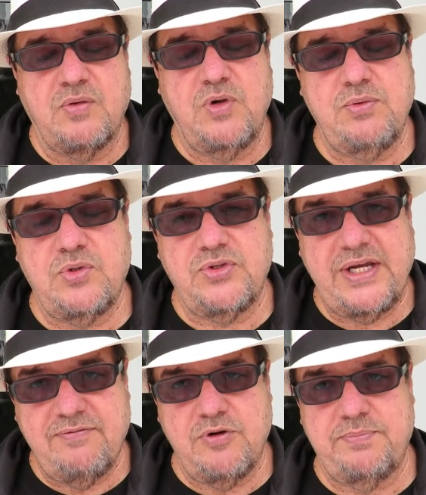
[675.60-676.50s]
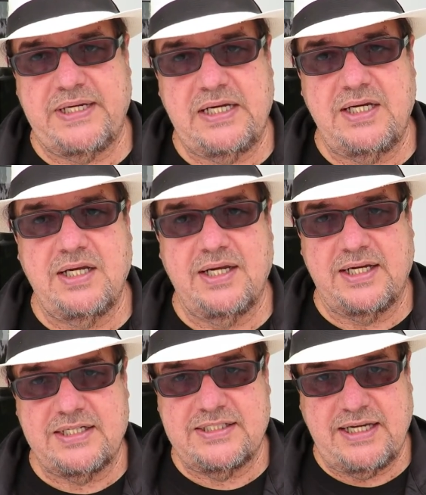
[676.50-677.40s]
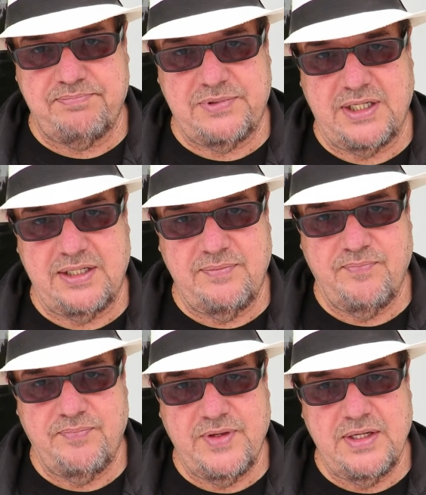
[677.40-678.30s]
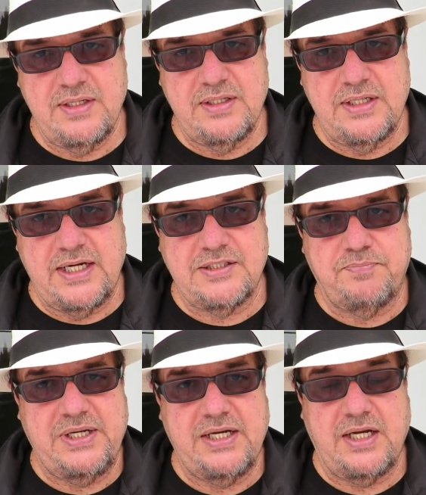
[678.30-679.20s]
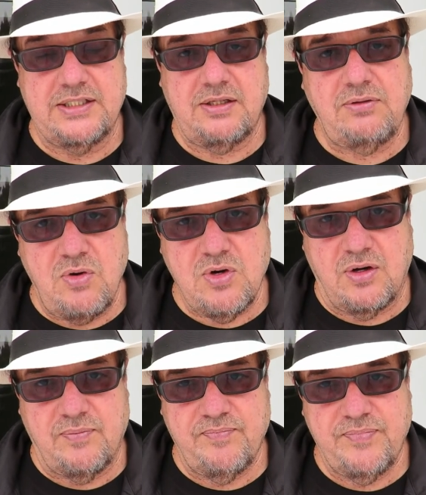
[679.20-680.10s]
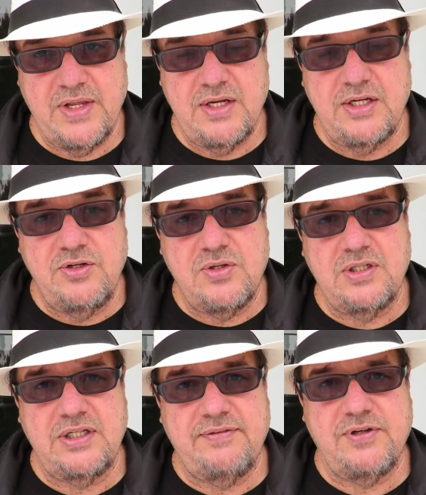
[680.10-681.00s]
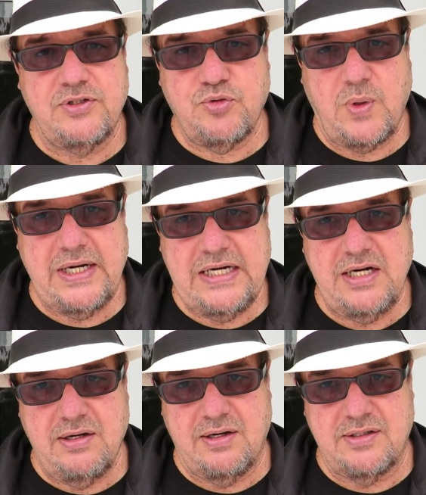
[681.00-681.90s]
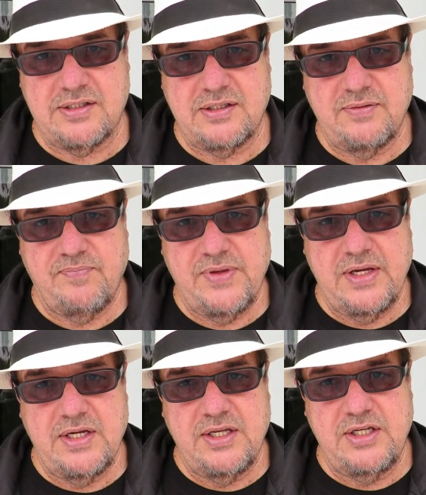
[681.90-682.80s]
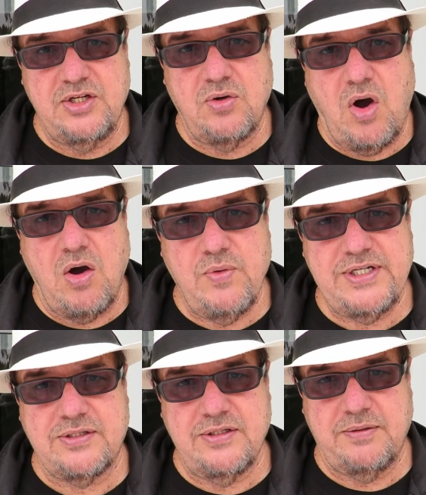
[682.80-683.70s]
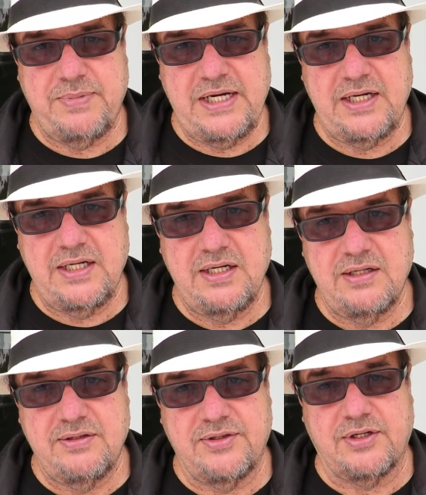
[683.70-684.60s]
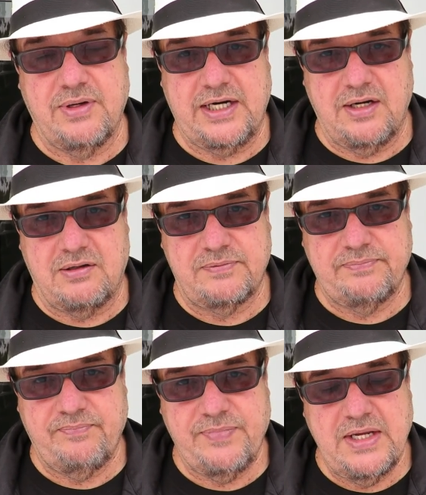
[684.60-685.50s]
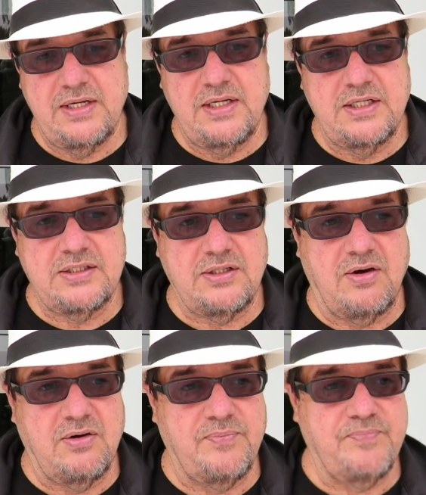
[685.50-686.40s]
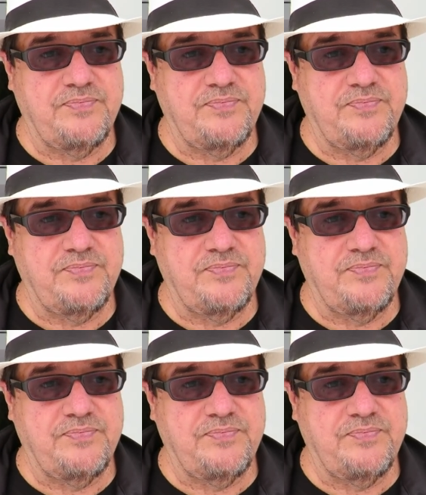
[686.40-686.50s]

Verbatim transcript: We will never be accepted as being as a local. You could live here twenty years. You're always going to be the gringo. So